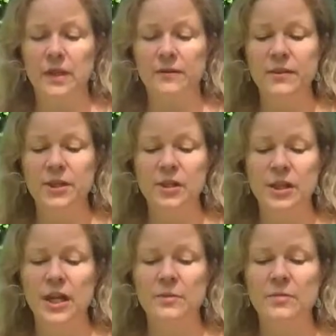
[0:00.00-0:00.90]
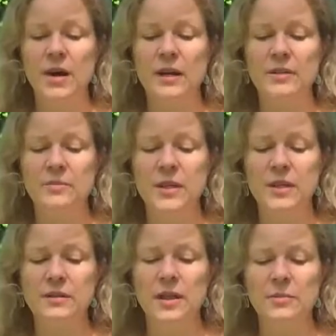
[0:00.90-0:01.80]
A vision came back to me
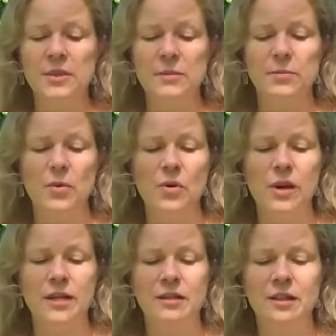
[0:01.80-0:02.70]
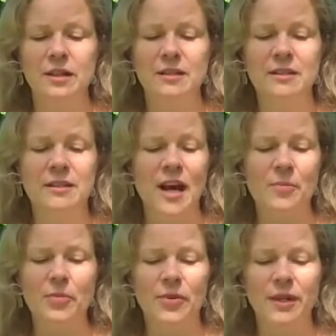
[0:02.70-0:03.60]
as him as a boy,
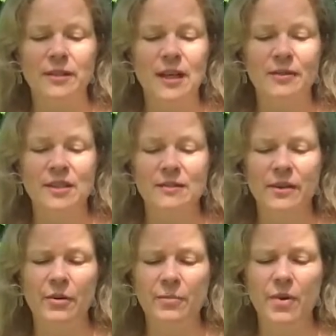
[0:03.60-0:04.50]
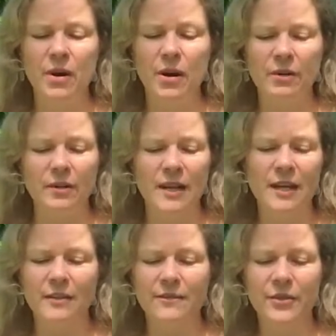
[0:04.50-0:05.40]
scampering down this very path,
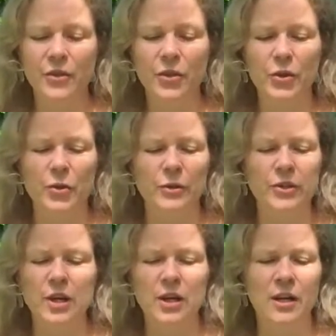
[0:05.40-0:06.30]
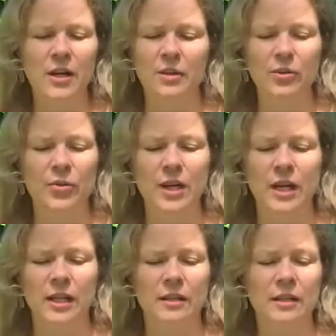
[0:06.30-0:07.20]
late for school, turning and
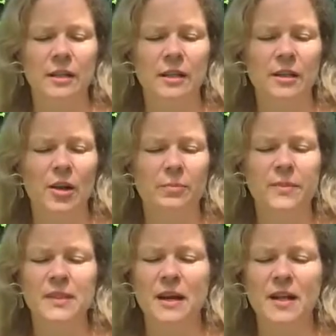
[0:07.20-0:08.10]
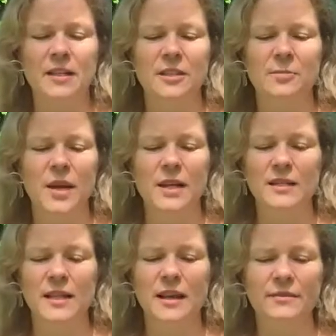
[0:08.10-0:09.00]
grinning, lopsided by
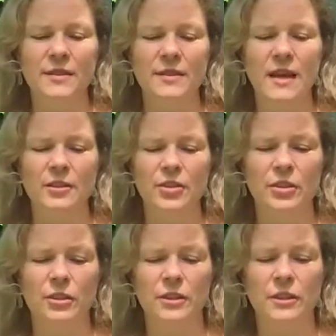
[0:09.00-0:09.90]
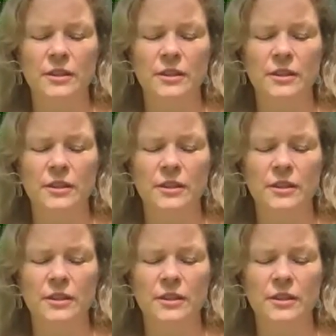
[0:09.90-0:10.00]
his heavy satchel.